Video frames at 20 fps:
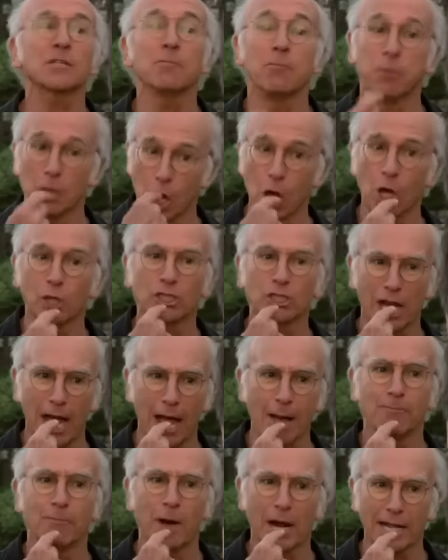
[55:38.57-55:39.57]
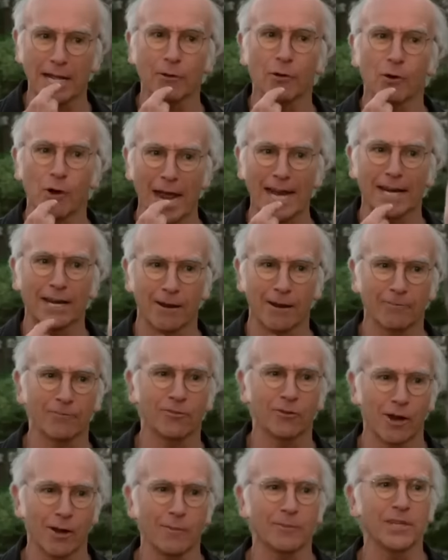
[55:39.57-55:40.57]
That's a blowjob, buddy, where I
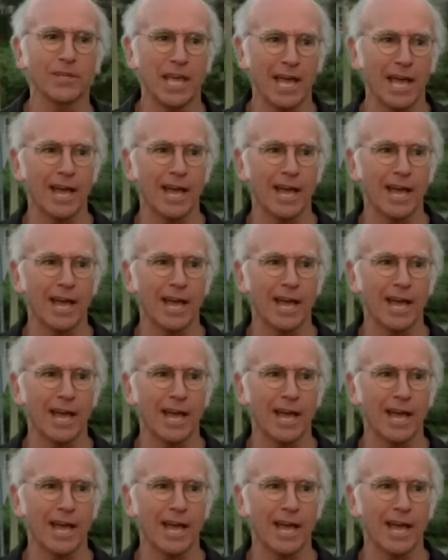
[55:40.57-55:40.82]
come from.